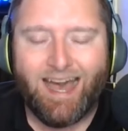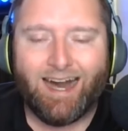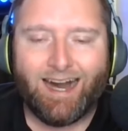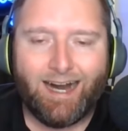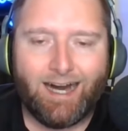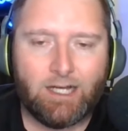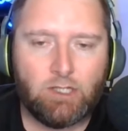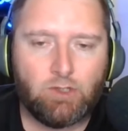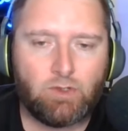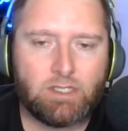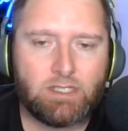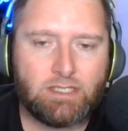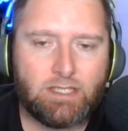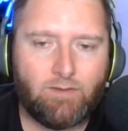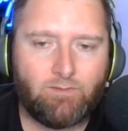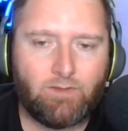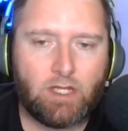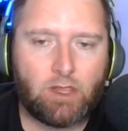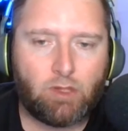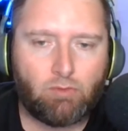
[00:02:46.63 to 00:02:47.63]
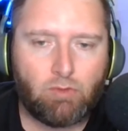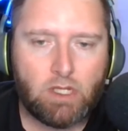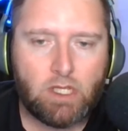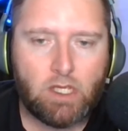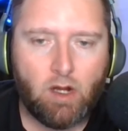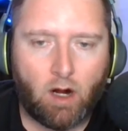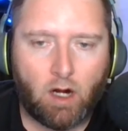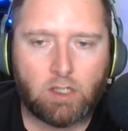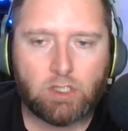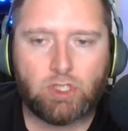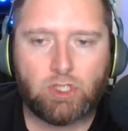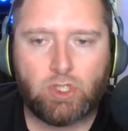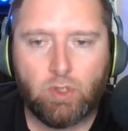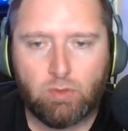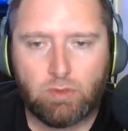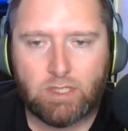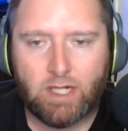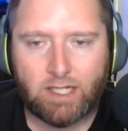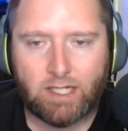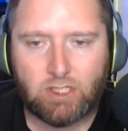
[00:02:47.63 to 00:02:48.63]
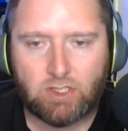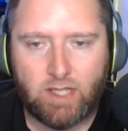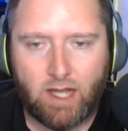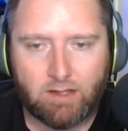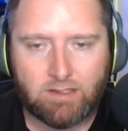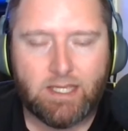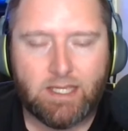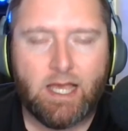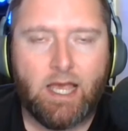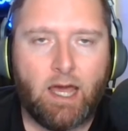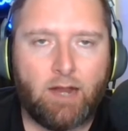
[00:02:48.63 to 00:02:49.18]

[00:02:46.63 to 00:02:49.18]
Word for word: 173 yards, two touchdowns,